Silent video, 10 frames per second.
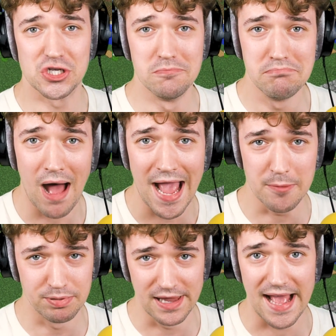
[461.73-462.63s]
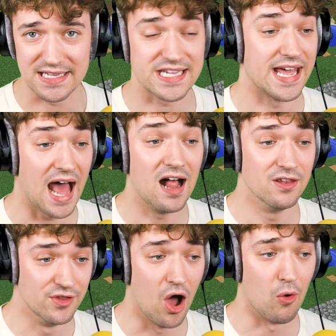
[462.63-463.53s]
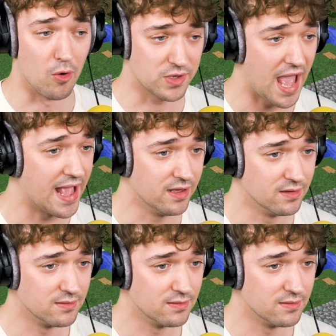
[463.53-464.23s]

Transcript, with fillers: to my place, and I'll know, okay?